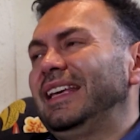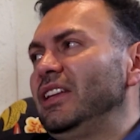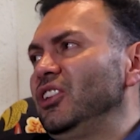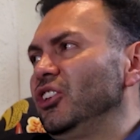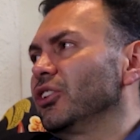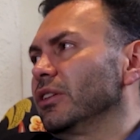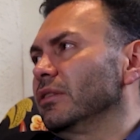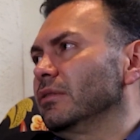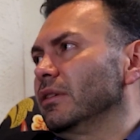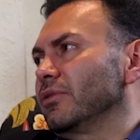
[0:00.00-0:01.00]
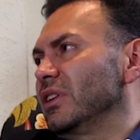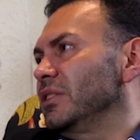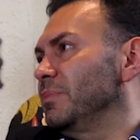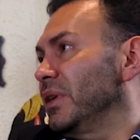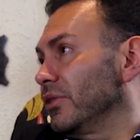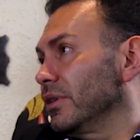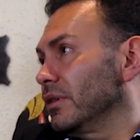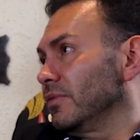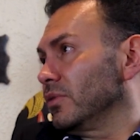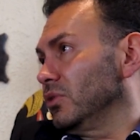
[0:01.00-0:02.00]
10-year grace
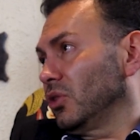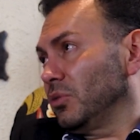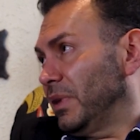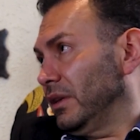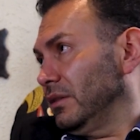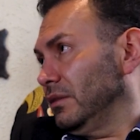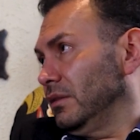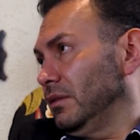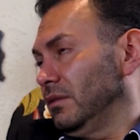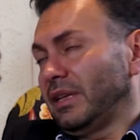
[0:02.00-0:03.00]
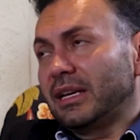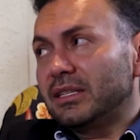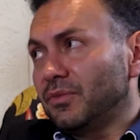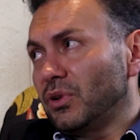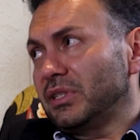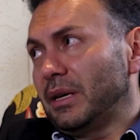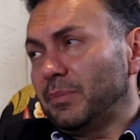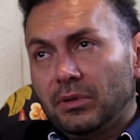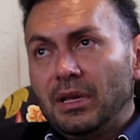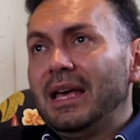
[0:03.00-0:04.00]
period for not to pay taxes, for
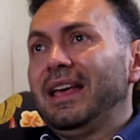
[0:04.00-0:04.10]
example?